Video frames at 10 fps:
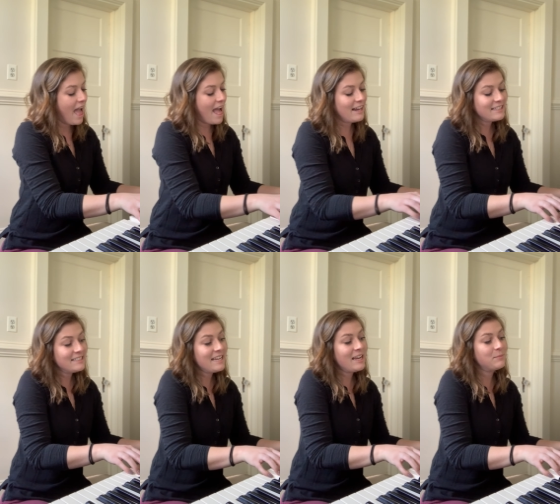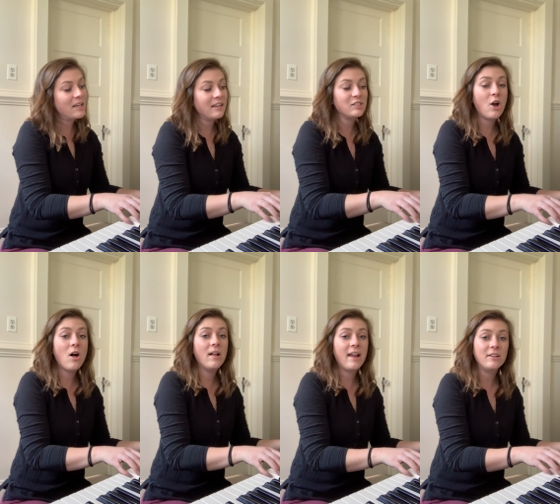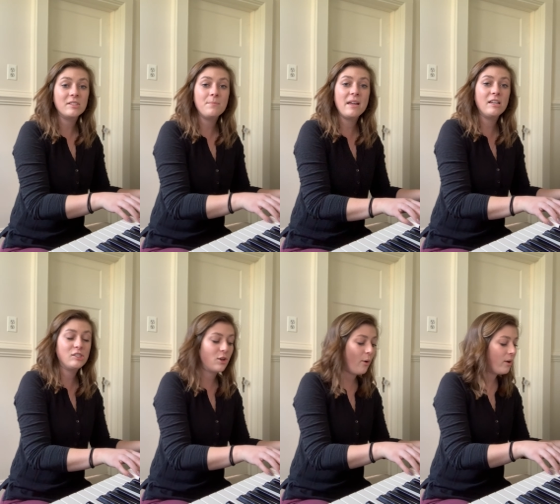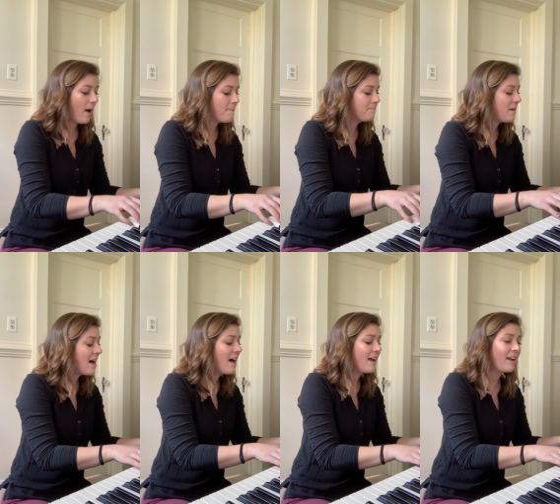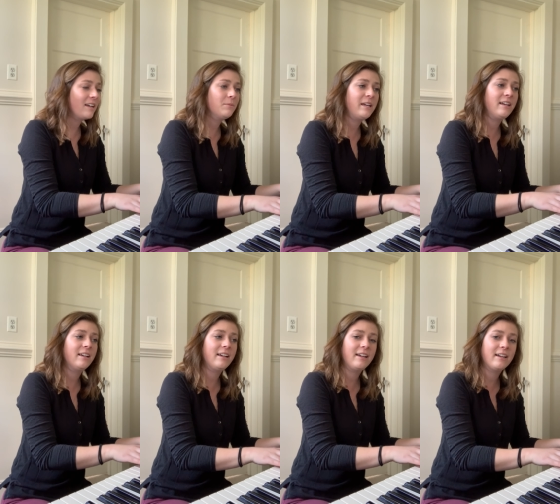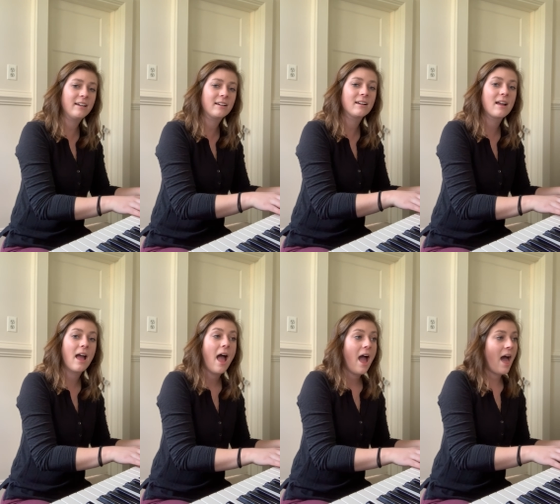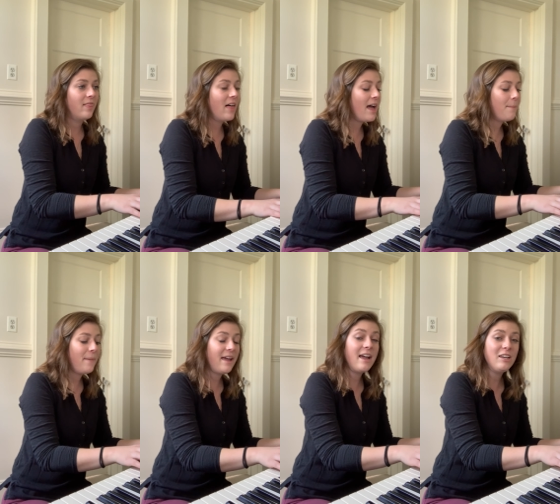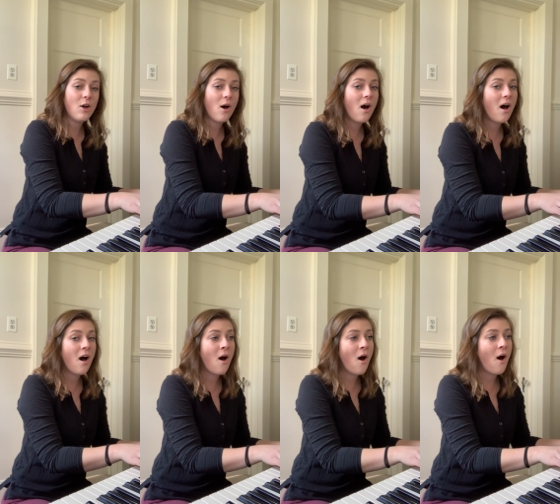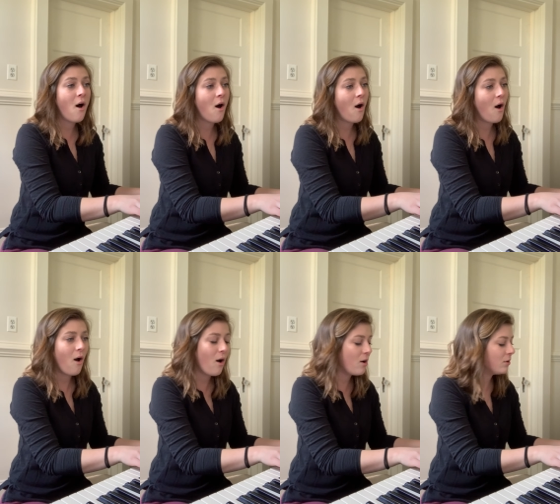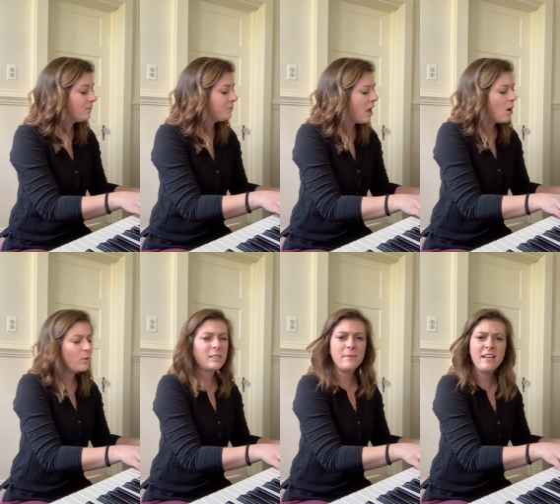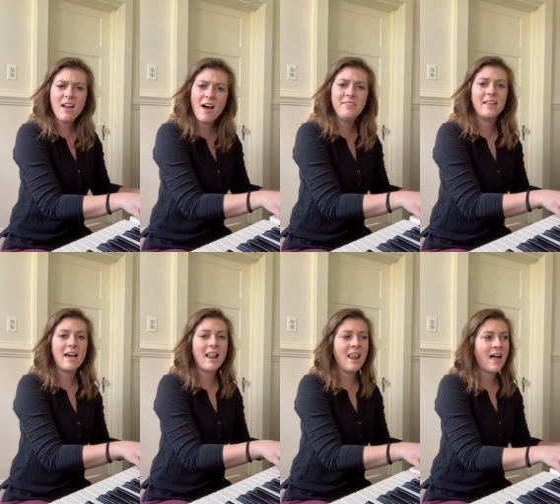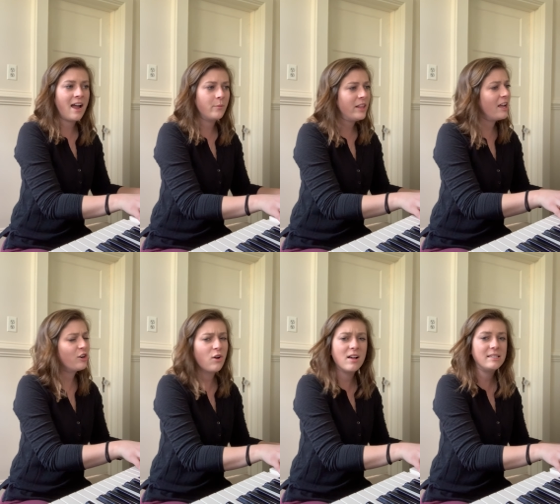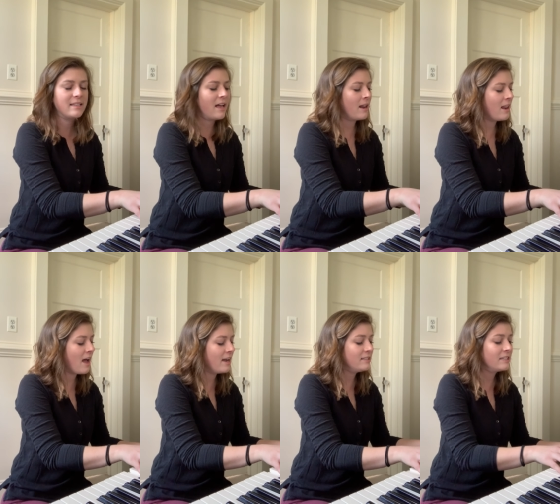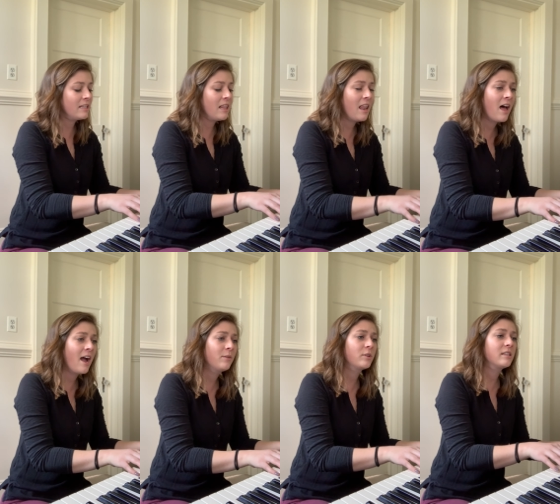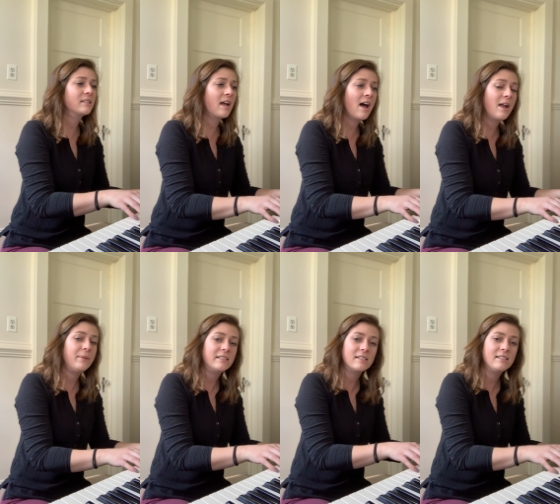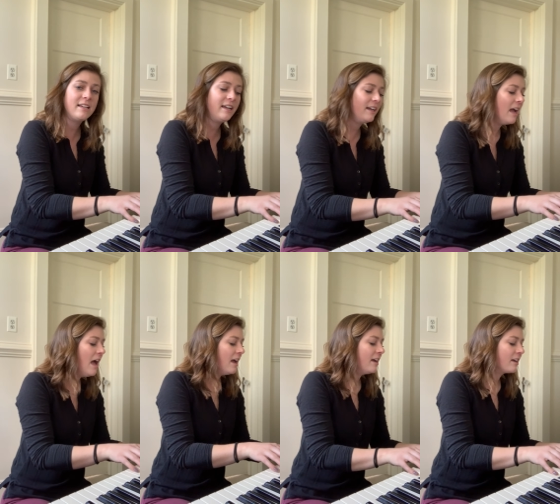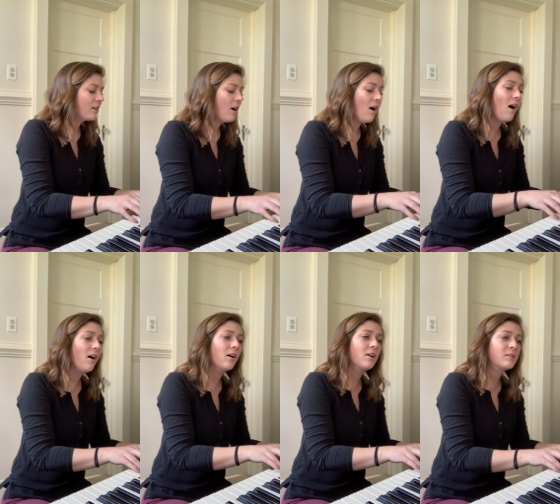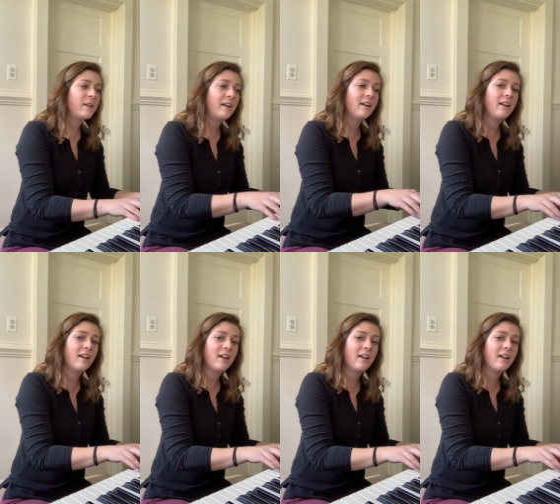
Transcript: And it seems like it's calling out to me, so come find me. And let me know what's beyond that line. Will I cross that line? to the line where the sky meets the sea, it calls me.